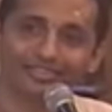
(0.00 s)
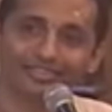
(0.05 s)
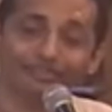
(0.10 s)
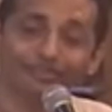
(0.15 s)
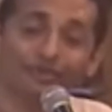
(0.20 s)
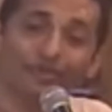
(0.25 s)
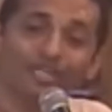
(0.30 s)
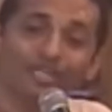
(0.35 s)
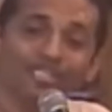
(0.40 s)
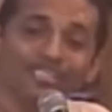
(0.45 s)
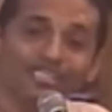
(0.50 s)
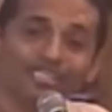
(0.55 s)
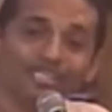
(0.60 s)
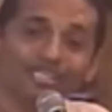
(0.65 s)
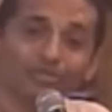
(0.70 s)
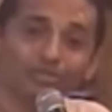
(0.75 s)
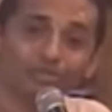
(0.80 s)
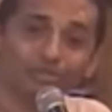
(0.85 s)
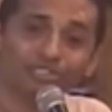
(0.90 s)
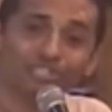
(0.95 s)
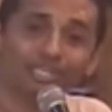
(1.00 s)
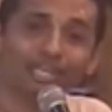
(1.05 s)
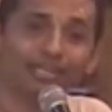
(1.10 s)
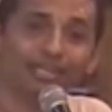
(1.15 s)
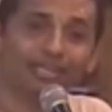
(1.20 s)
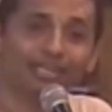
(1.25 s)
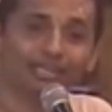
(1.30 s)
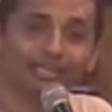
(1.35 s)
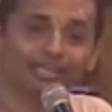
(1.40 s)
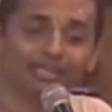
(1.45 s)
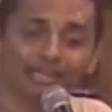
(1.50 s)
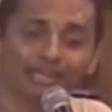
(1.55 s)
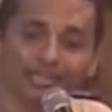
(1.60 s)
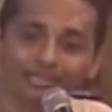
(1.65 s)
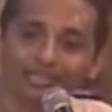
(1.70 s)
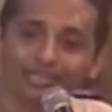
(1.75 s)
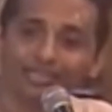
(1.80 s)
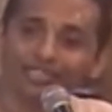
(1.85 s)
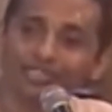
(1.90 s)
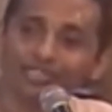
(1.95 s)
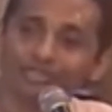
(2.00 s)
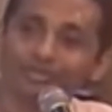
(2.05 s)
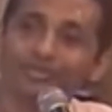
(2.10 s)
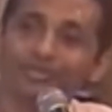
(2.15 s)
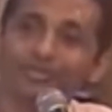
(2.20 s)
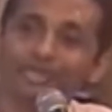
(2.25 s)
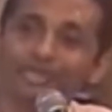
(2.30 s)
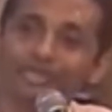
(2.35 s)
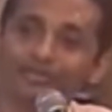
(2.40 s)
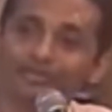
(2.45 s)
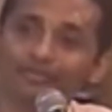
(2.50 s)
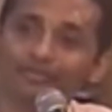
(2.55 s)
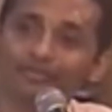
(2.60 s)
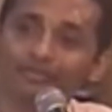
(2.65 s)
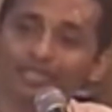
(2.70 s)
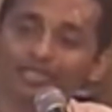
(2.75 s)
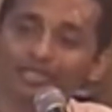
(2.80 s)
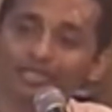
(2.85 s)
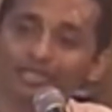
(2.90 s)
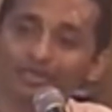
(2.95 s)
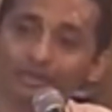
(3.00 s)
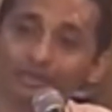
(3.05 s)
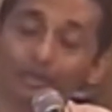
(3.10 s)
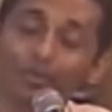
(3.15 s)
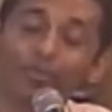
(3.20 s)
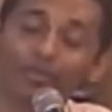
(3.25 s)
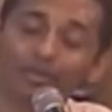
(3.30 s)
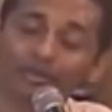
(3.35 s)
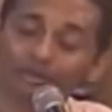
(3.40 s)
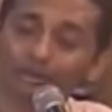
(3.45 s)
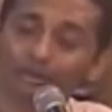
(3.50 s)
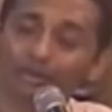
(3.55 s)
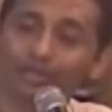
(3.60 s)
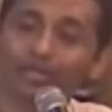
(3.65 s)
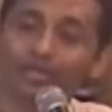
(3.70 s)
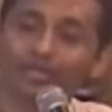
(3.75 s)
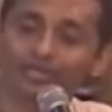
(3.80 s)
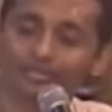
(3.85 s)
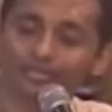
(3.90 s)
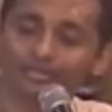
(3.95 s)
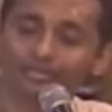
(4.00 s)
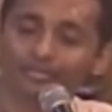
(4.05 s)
What is that speciality in these two great devotees, Rupa and Raghunath?